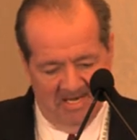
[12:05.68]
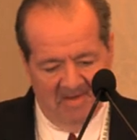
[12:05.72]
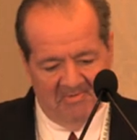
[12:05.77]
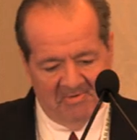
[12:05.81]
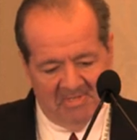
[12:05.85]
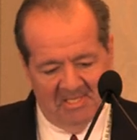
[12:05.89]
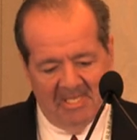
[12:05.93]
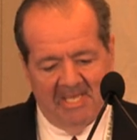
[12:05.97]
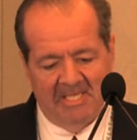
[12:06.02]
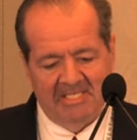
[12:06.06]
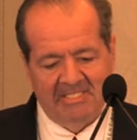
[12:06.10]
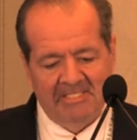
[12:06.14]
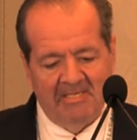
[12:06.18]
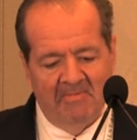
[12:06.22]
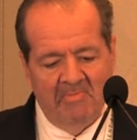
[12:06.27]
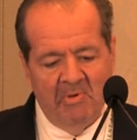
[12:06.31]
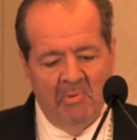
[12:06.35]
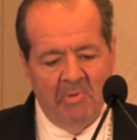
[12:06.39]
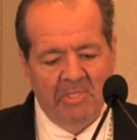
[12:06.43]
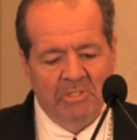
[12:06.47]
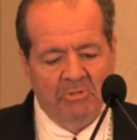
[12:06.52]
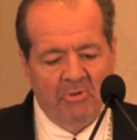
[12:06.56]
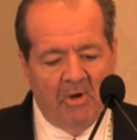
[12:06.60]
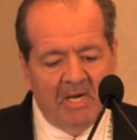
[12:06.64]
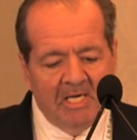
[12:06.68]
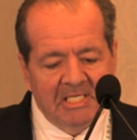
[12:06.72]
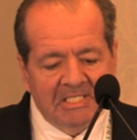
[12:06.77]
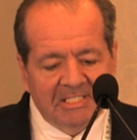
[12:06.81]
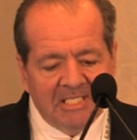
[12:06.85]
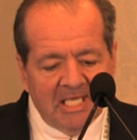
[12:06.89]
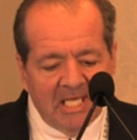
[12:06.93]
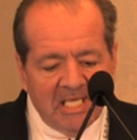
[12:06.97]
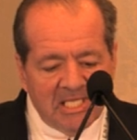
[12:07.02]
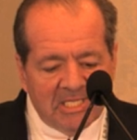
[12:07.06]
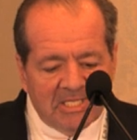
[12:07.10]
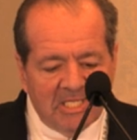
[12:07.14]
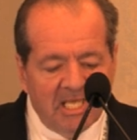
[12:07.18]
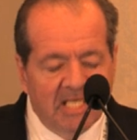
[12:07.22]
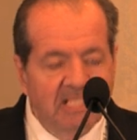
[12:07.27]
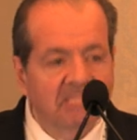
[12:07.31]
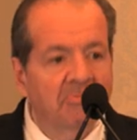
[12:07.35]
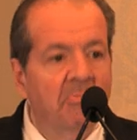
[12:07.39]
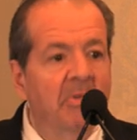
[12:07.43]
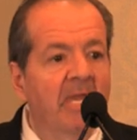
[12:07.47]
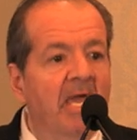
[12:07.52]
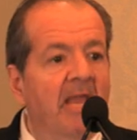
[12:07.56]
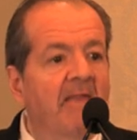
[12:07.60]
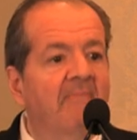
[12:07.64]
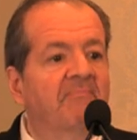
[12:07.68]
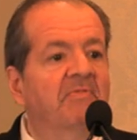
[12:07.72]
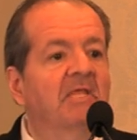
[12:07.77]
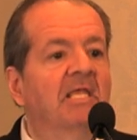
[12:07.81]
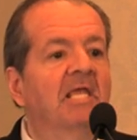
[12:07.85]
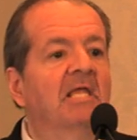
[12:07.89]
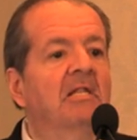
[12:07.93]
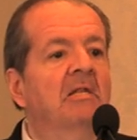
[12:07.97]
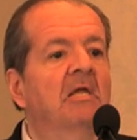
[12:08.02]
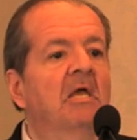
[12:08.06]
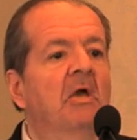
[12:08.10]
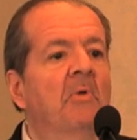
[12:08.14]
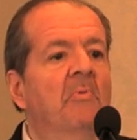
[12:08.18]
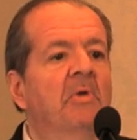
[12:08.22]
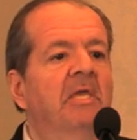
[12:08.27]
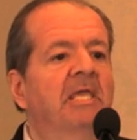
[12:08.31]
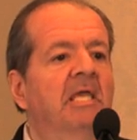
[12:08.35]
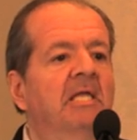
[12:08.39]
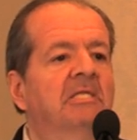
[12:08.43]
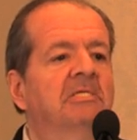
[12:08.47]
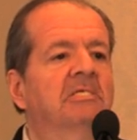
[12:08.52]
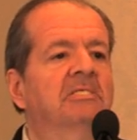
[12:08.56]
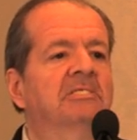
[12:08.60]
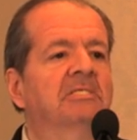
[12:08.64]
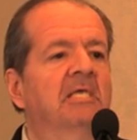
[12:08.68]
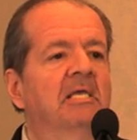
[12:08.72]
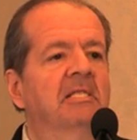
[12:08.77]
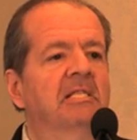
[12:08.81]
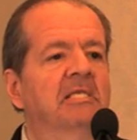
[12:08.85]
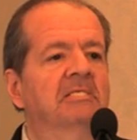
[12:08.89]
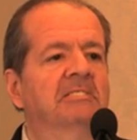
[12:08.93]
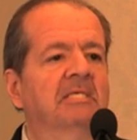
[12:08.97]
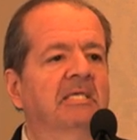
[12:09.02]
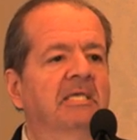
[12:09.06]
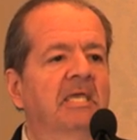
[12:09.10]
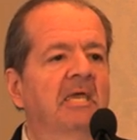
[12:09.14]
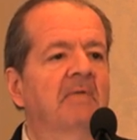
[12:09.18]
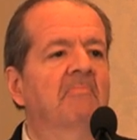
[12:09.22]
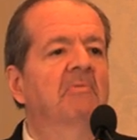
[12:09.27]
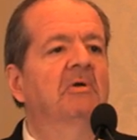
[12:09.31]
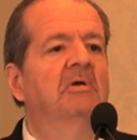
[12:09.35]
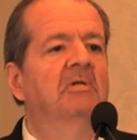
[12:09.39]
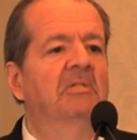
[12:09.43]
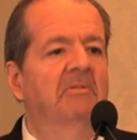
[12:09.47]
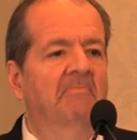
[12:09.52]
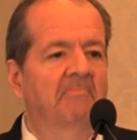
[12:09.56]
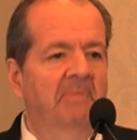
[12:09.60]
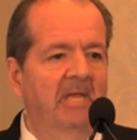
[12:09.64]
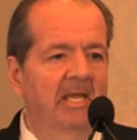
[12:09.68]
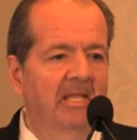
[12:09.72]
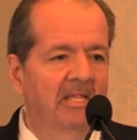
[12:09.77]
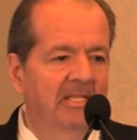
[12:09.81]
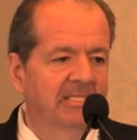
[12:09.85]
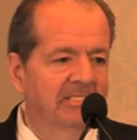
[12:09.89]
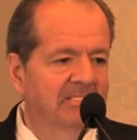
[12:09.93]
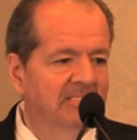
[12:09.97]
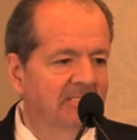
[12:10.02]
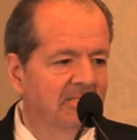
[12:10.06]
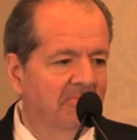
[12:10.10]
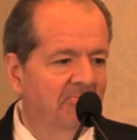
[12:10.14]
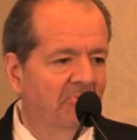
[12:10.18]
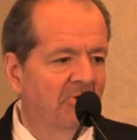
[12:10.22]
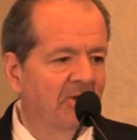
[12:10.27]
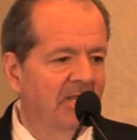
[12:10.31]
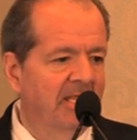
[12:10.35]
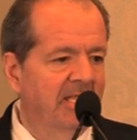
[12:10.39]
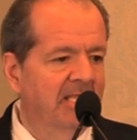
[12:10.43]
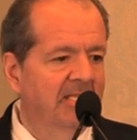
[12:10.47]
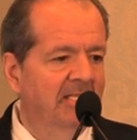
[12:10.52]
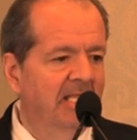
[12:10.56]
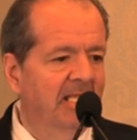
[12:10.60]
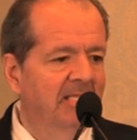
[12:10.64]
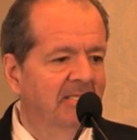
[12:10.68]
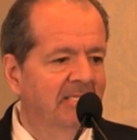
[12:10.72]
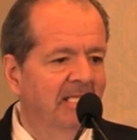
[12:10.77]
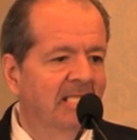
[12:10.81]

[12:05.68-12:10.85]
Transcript: nevertheless, I mean, we try to say things. We can't just say there's a chemical imbalance in the brain.